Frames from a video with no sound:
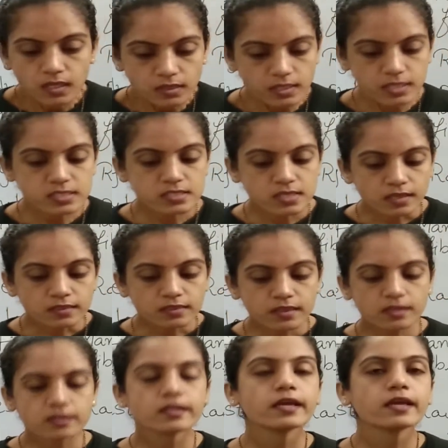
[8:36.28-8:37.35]
The
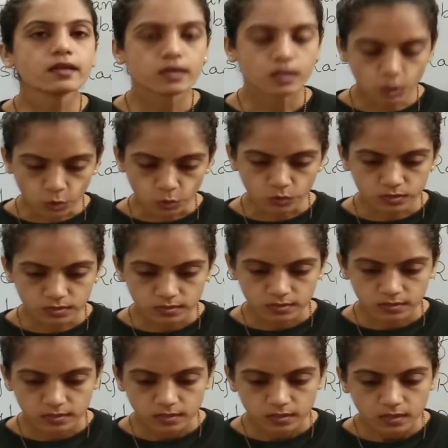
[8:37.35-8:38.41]
synthetic
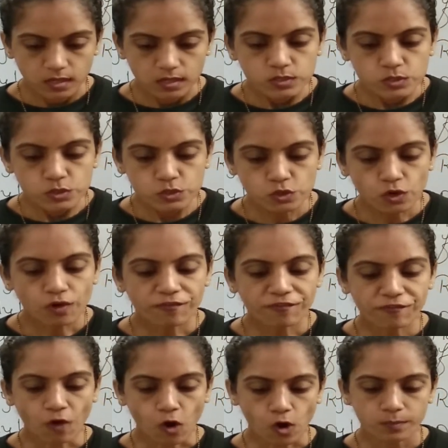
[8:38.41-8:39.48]
cloth so
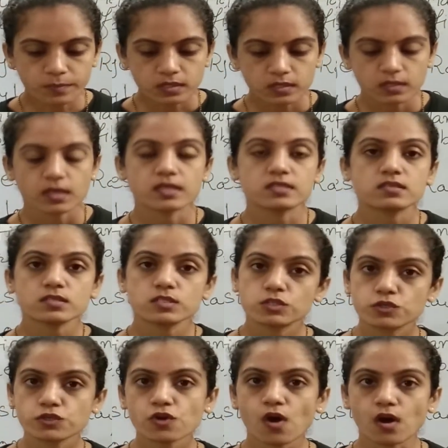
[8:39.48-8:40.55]
formed is
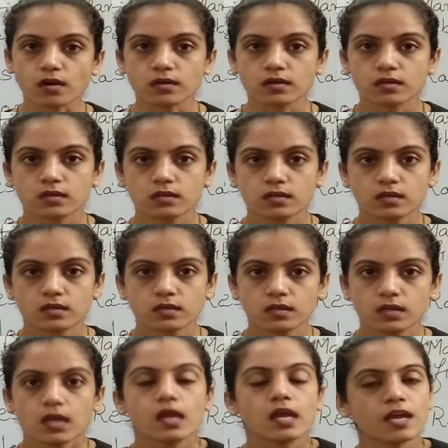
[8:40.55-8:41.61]
strong.
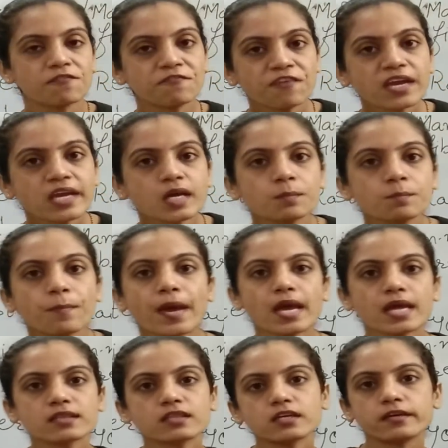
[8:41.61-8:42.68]
If we
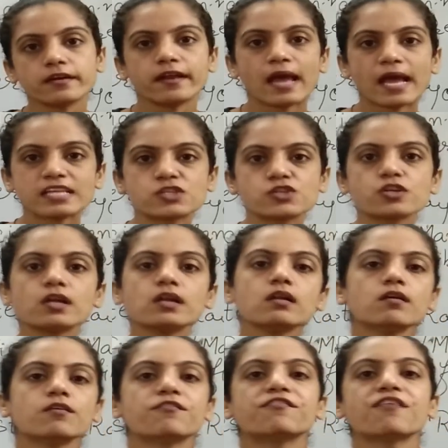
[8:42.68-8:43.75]
compare the natural
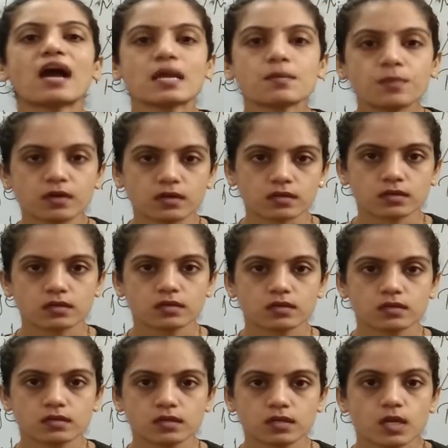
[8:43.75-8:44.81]
fiber
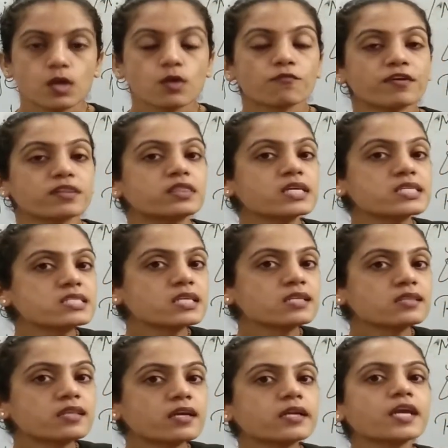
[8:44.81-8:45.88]
with the
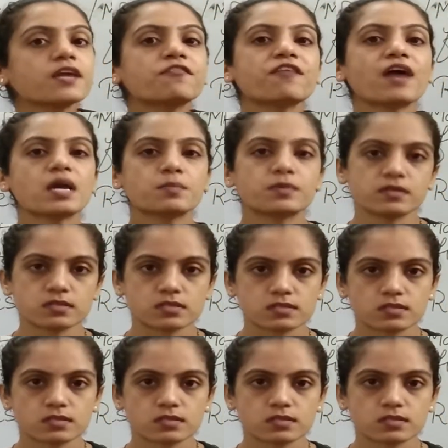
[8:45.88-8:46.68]
synthetic fibers,